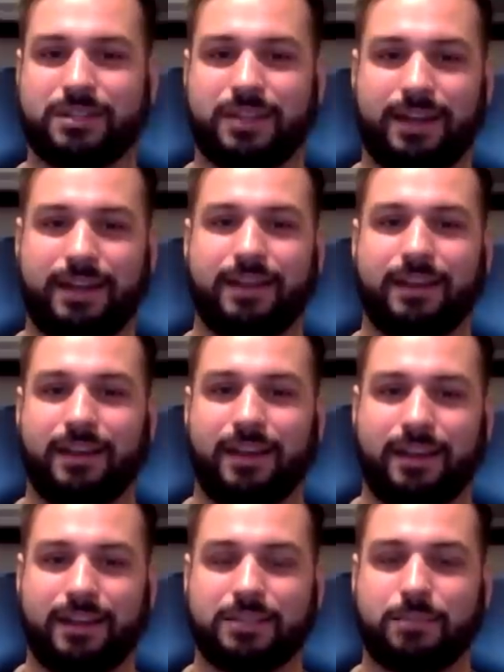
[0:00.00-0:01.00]
looks like
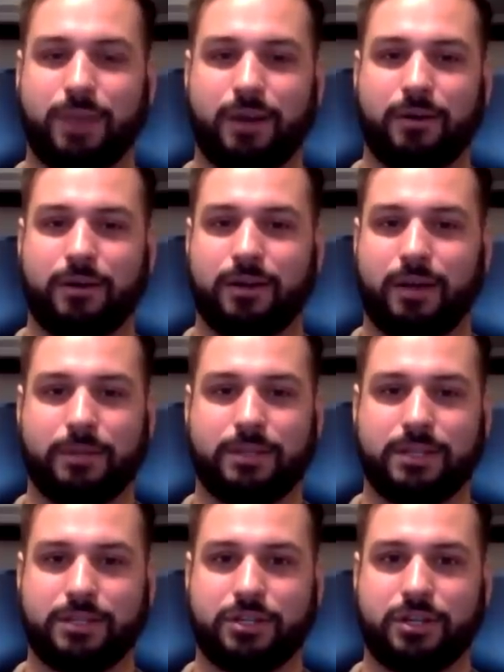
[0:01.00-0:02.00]
against better
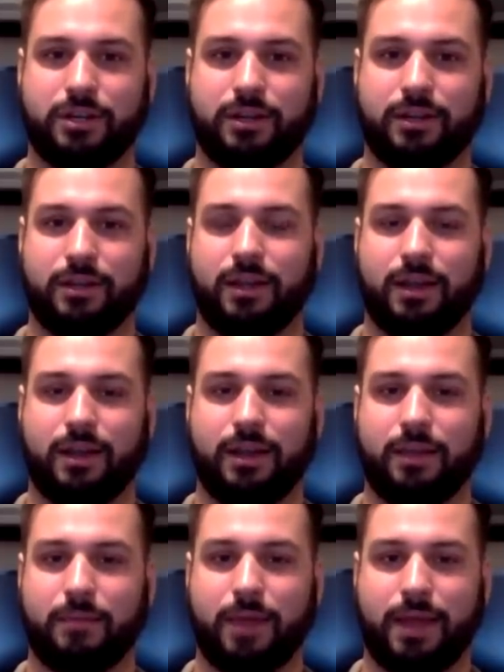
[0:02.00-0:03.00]
competition
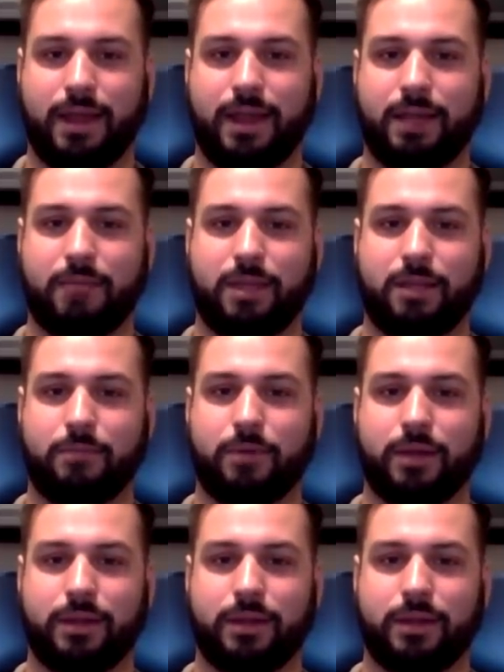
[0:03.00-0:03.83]
uh, in Miami.